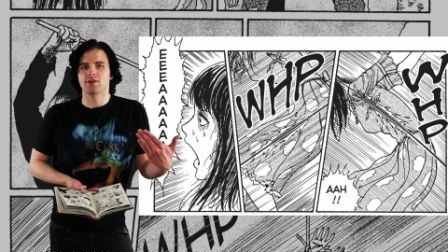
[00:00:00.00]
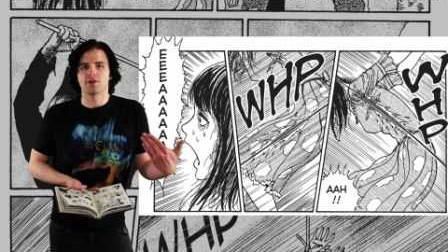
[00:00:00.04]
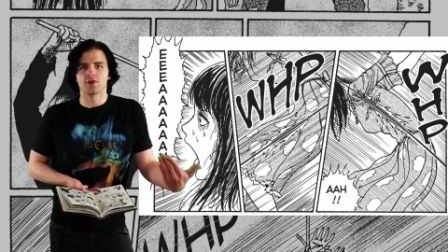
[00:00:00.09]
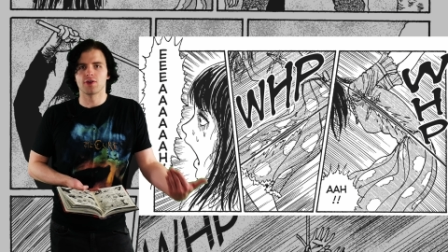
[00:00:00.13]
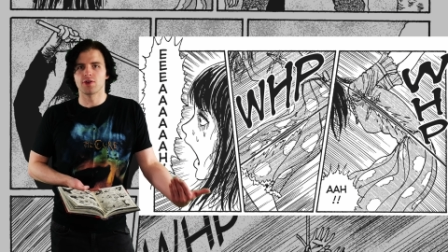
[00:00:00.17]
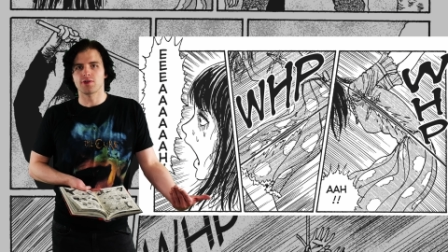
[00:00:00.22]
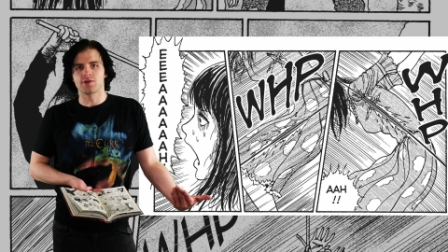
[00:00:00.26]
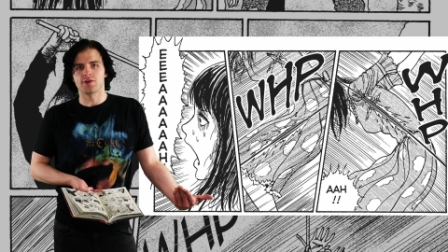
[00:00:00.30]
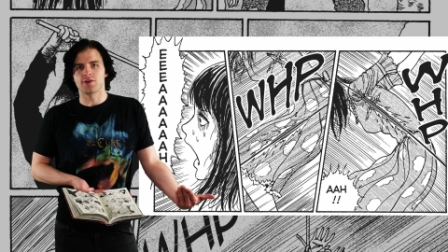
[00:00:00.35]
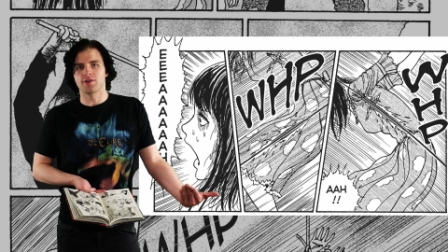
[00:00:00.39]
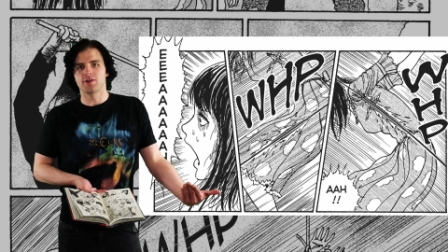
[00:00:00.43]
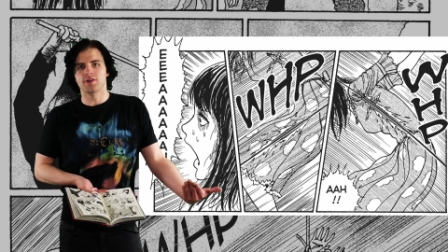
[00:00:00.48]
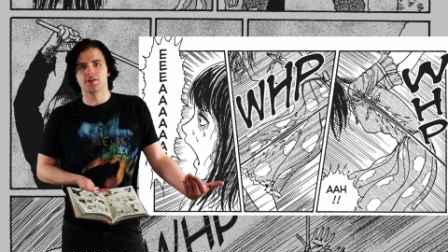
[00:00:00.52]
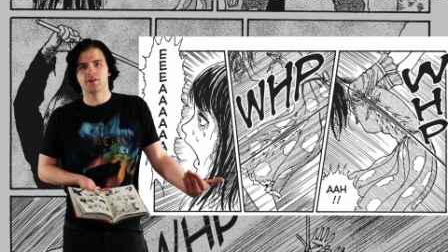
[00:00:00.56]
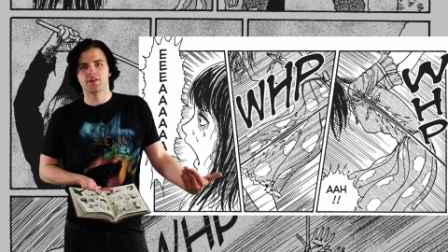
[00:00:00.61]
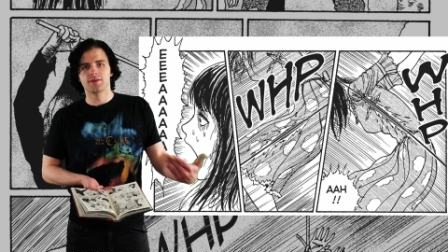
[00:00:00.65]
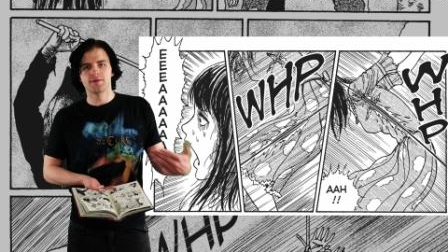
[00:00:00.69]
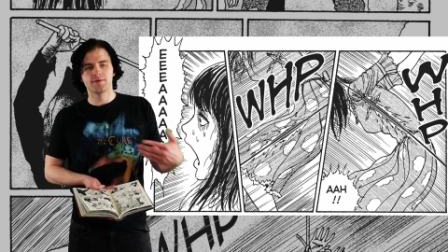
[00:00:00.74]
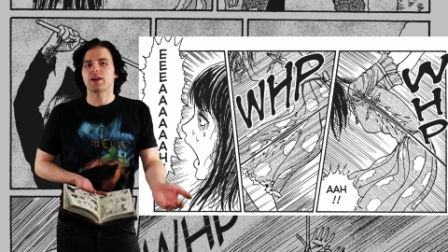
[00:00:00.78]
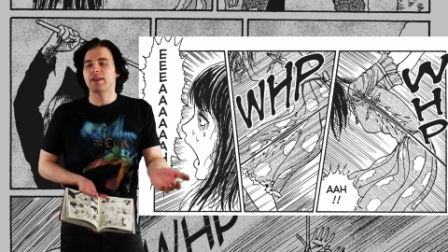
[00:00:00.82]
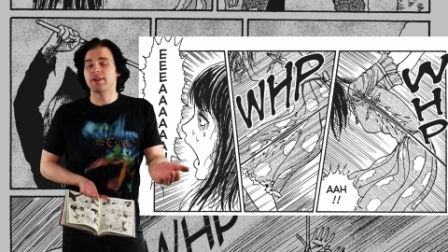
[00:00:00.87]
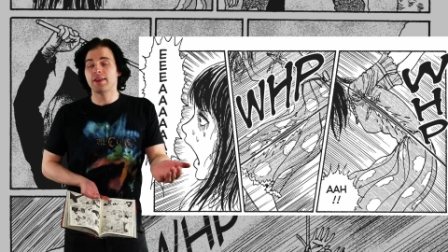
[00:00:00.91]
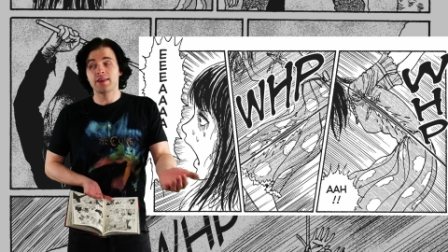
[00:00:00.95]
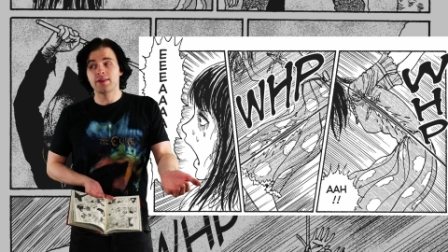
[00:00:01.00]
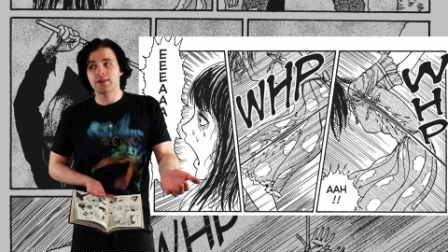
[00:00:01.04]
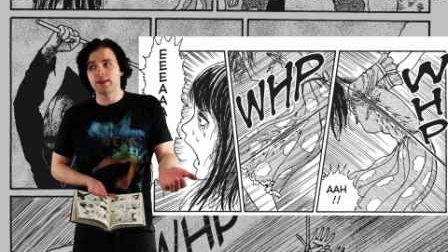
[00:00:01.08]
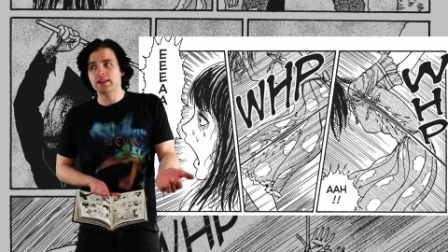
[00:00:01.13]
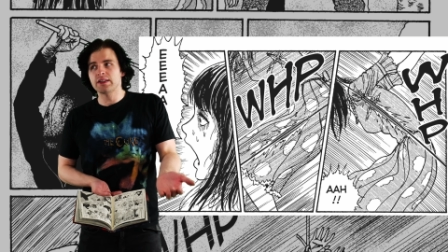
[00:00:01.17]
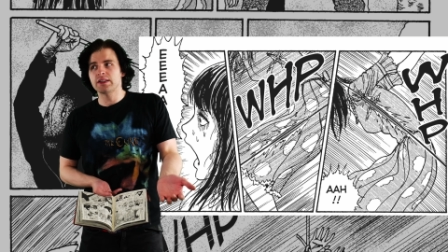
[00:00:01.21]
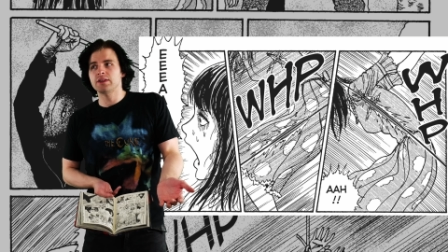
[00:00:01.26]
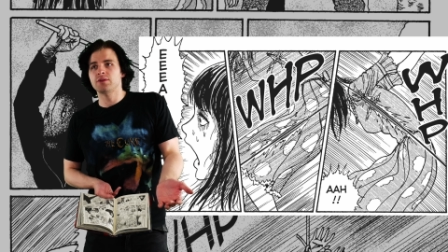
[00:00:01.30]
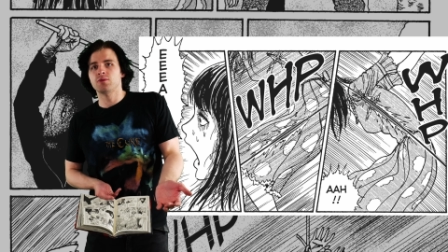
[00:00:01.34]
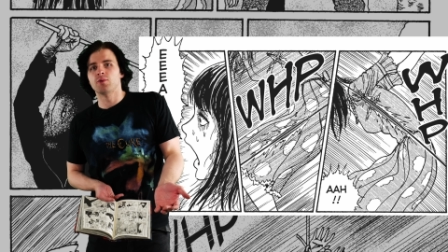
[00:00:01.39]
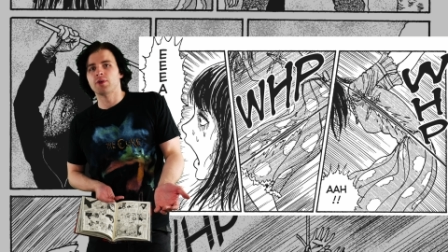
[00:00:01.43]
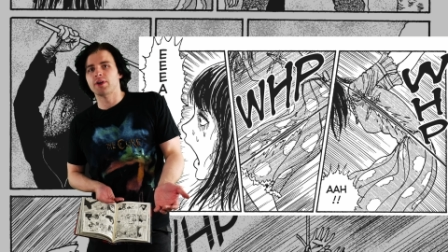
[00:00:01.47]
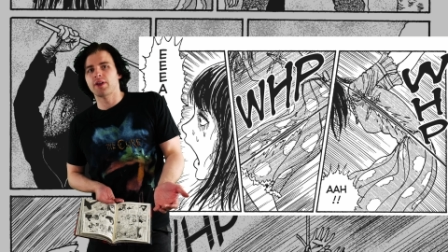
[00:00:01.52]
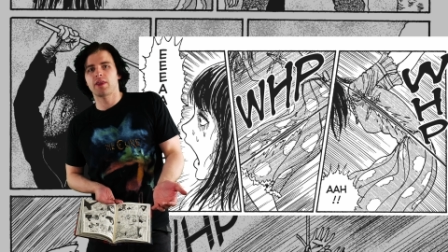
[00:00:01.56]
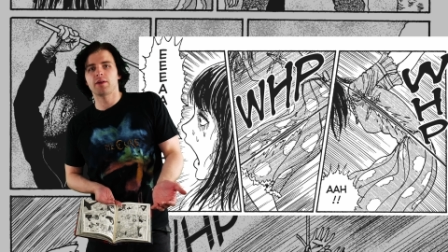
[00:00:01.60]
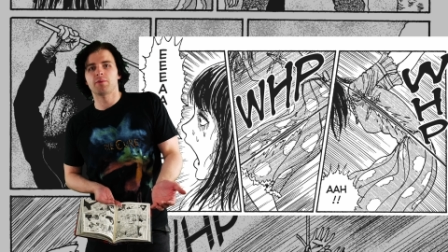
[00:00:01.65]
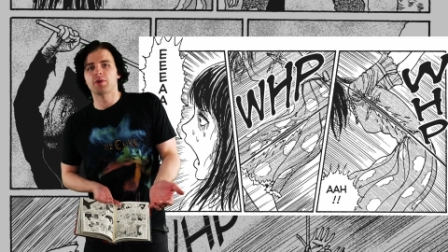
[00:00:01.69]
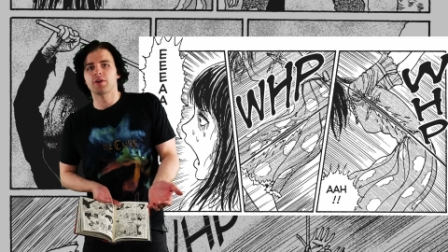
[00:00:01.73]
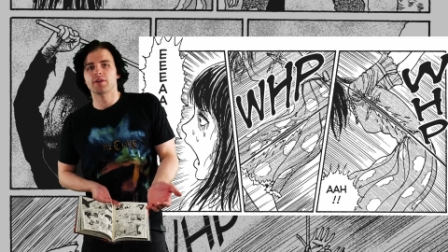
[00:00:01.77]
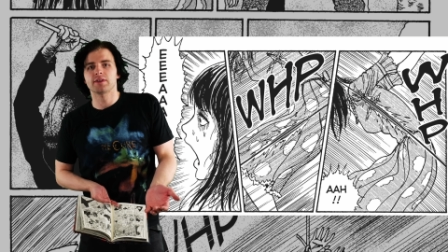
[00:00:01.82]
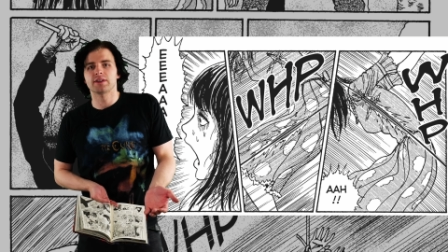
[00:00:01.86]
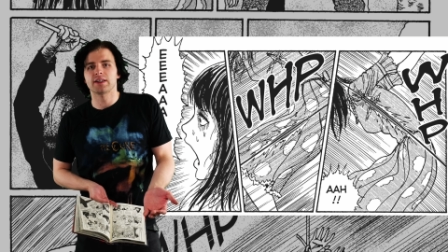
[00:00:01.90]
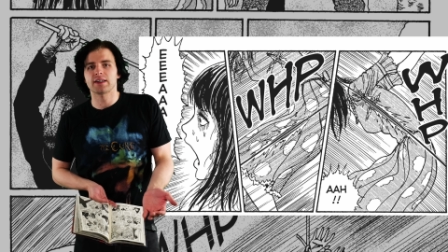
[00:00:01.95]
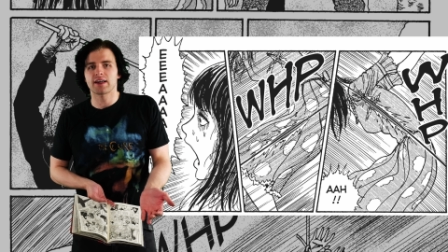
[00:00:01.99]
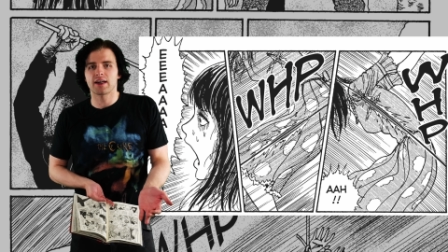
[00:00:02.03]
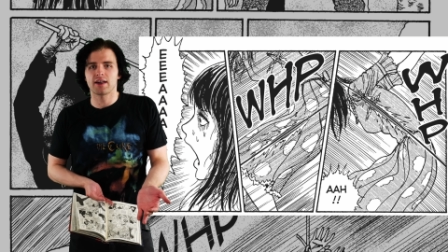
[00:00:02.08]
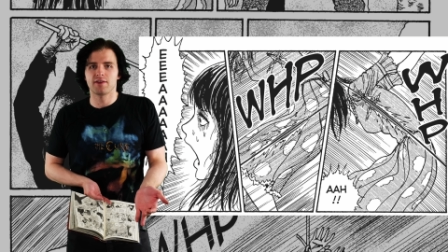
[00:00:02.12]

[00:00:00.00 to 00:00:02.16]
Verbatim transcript: to hurt her. And then this is one of the parts that